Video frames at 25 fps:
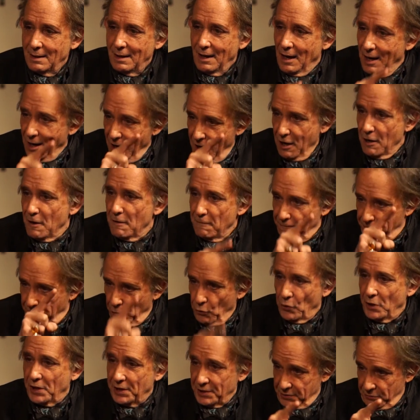her
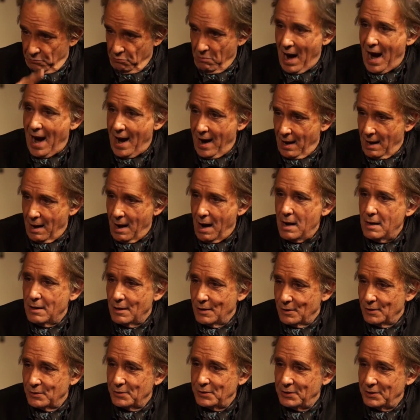voice rang
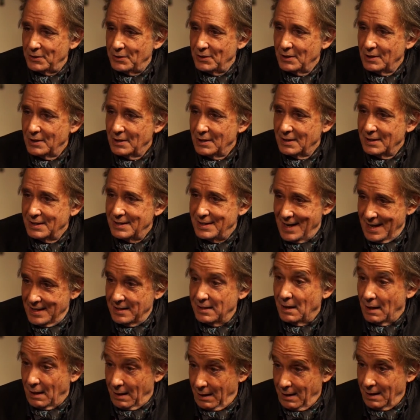out
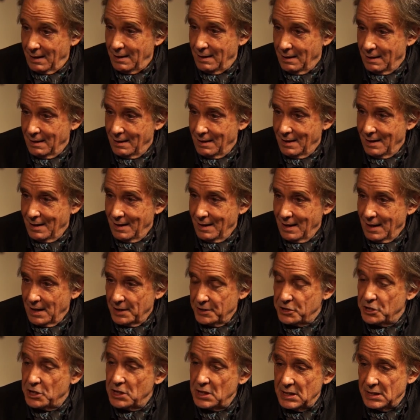tenderly, and
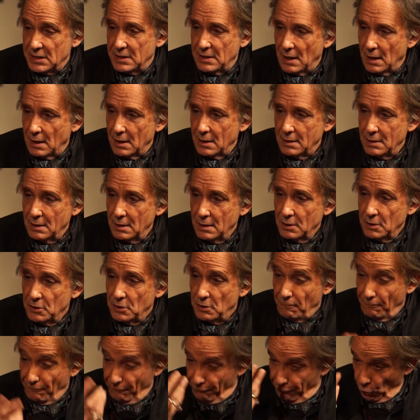she said
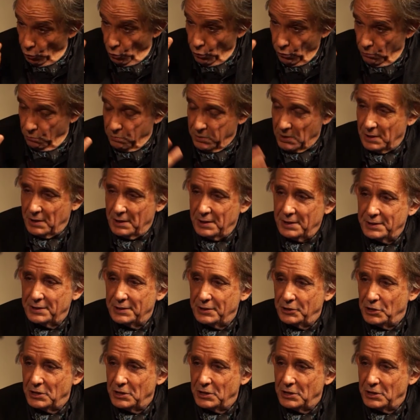four words.